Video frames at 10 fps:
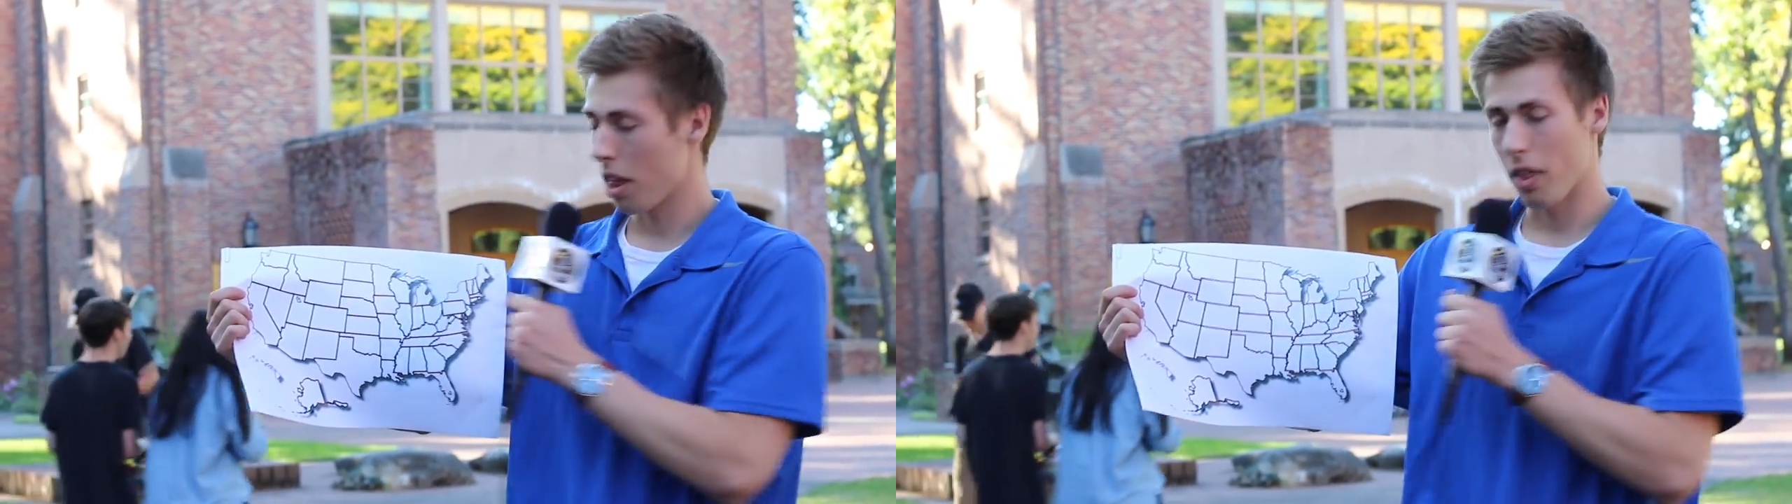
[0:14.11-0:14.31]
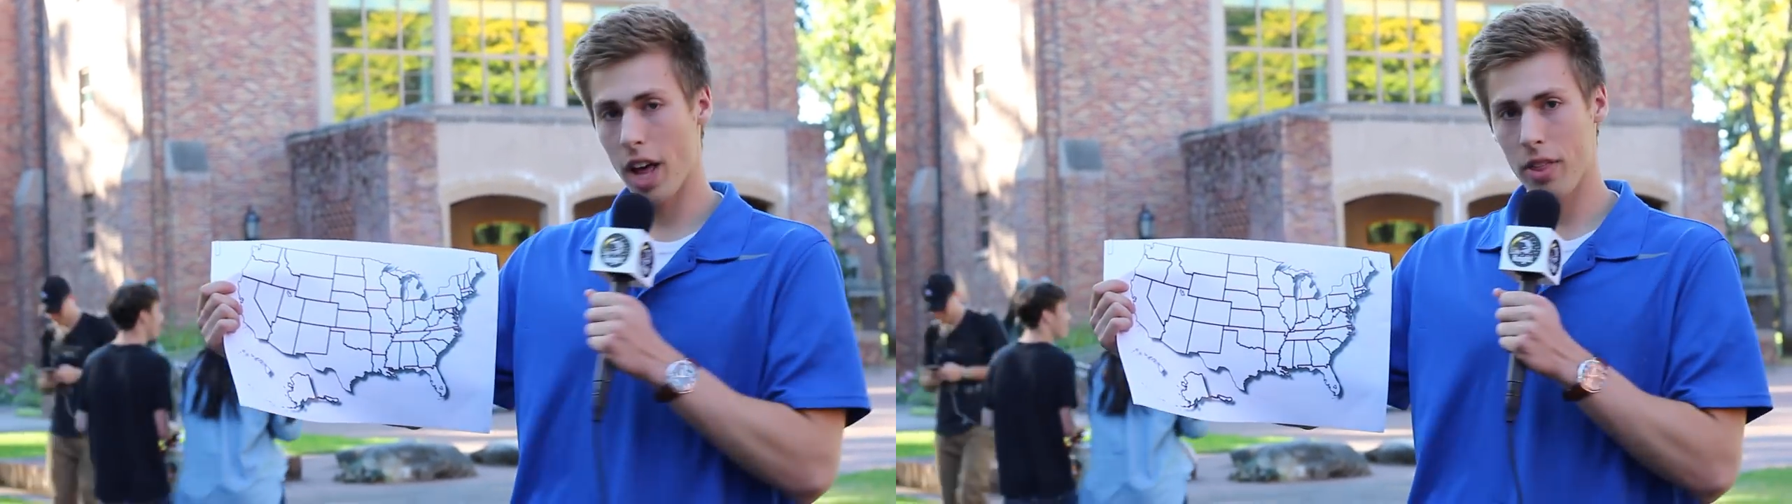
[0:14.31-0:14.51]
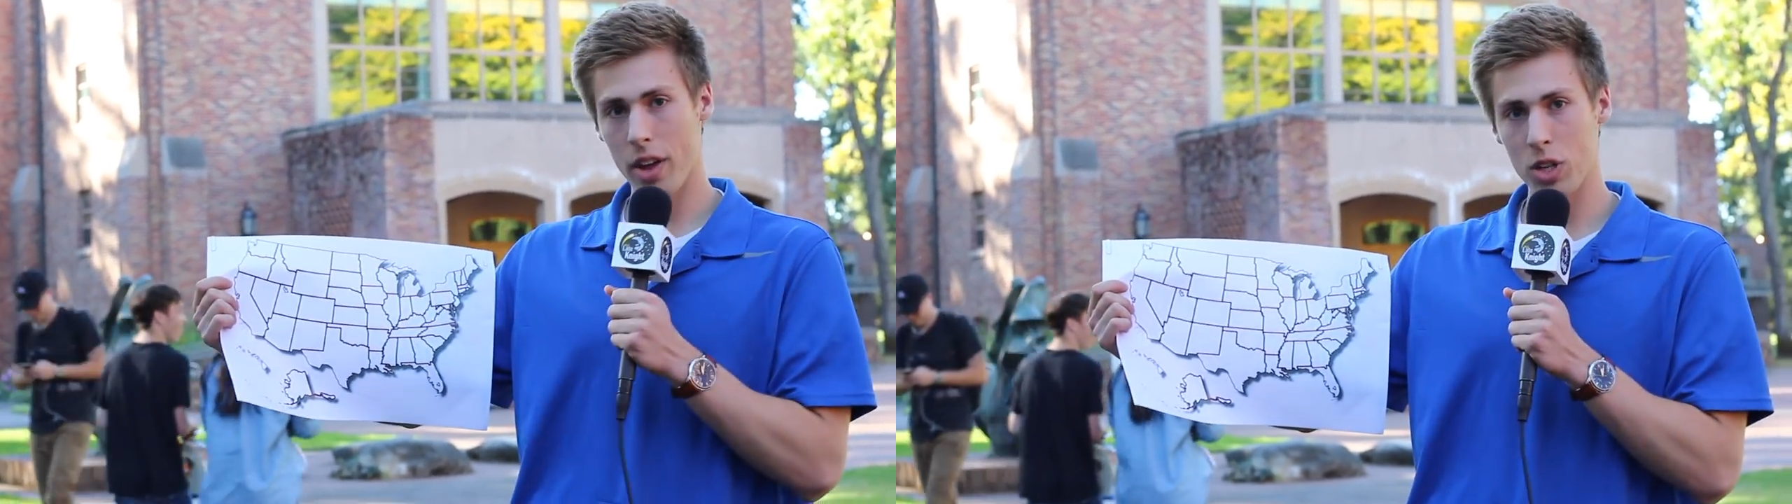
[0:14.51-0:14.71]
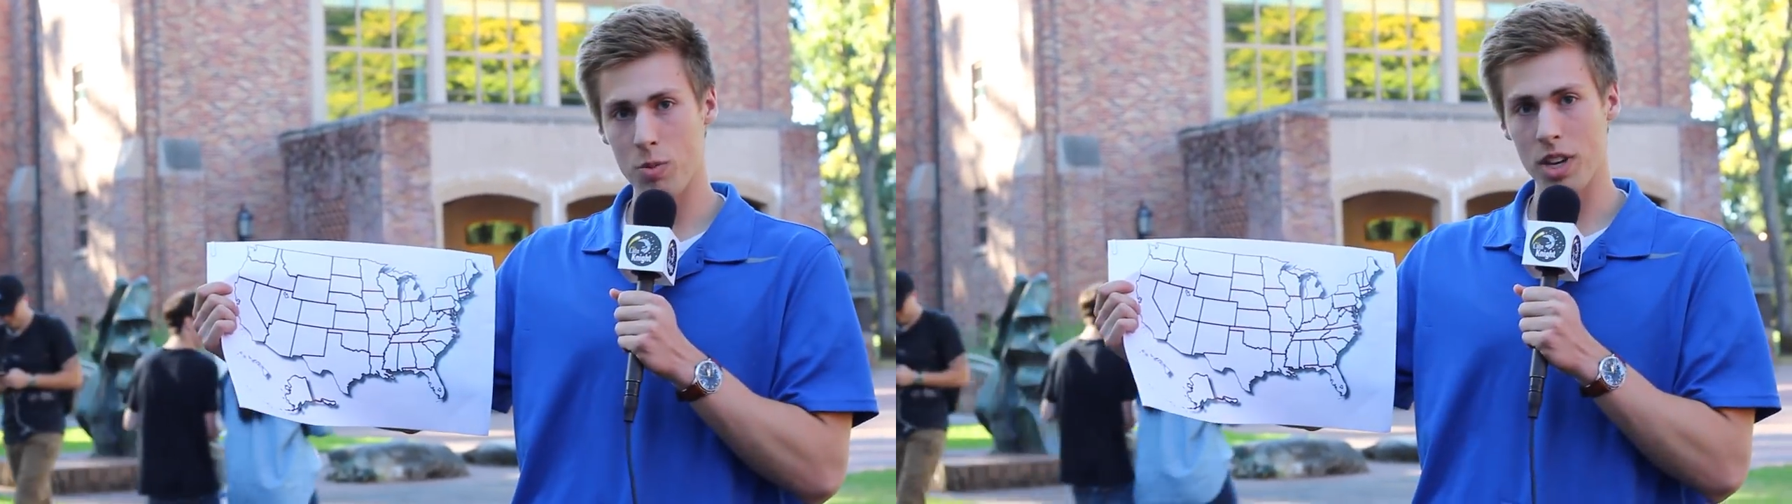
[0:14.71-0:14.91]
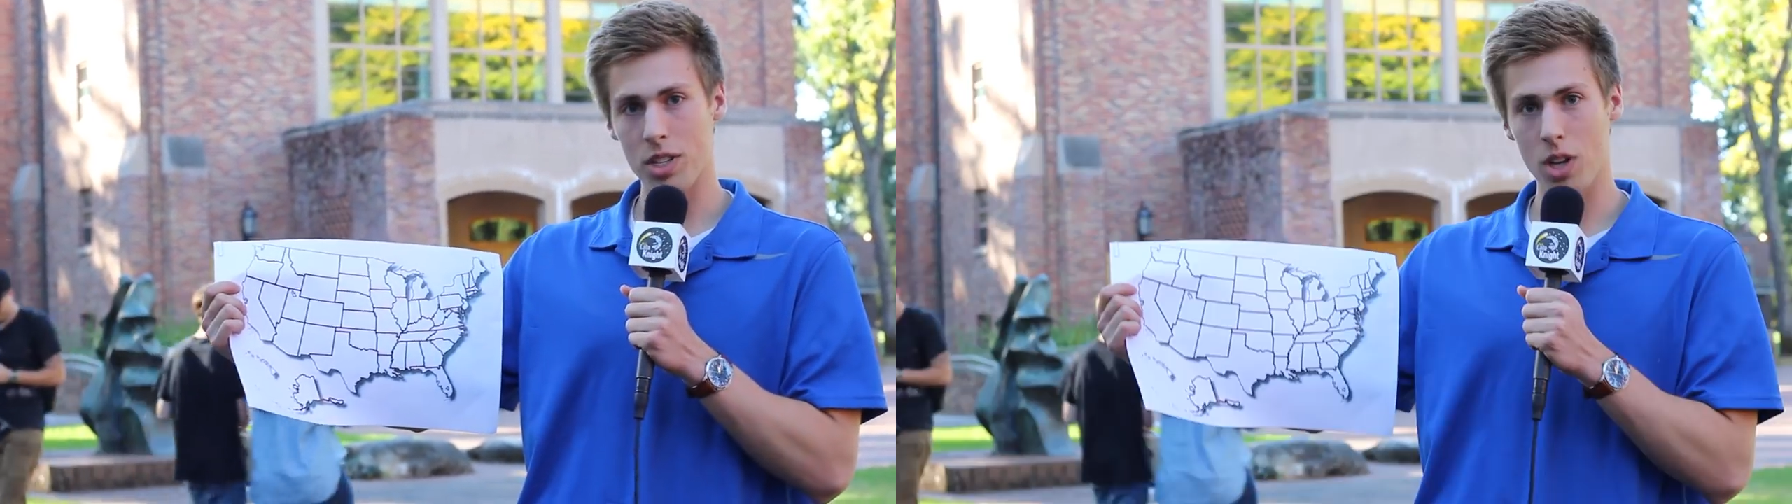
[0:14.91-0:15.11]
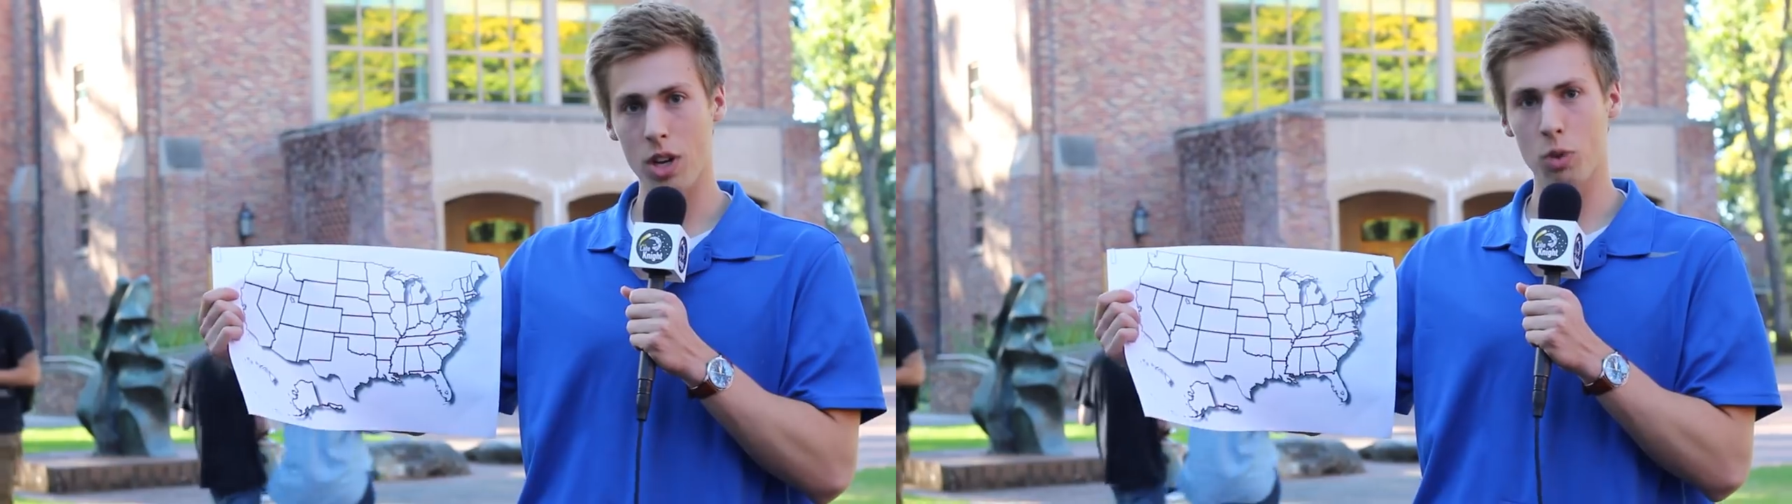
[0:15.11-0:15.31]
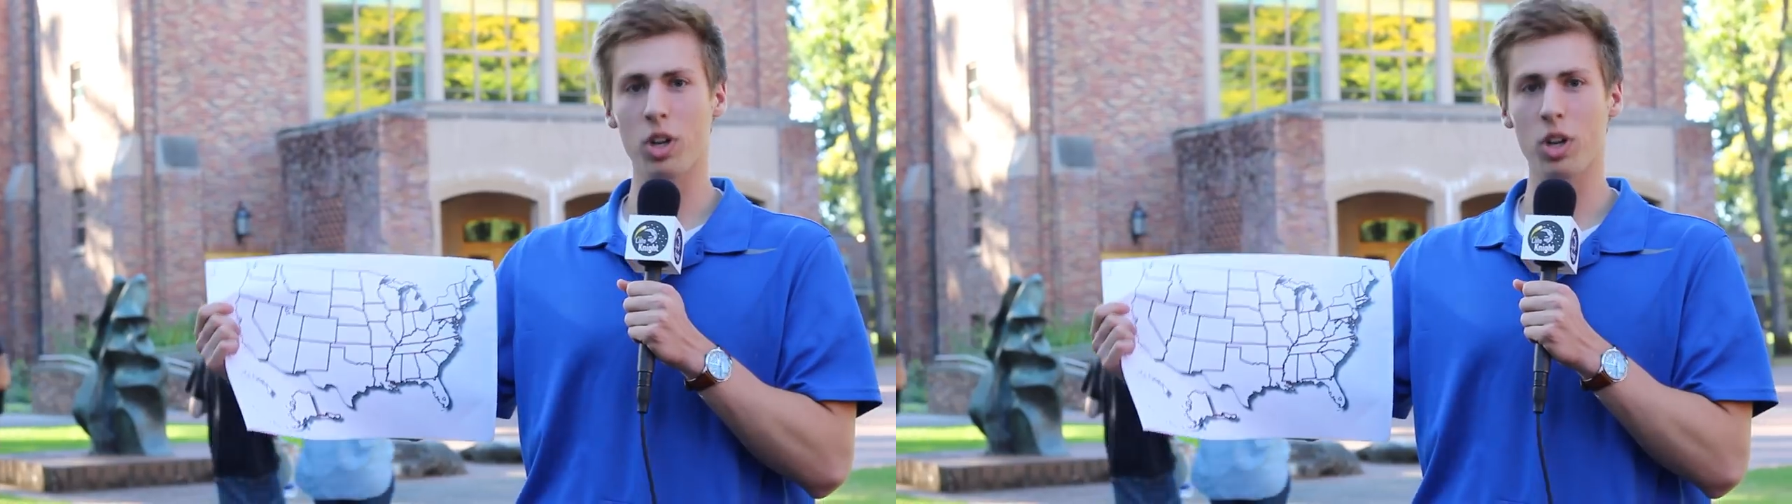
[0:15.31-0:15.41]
That there is Minnesota,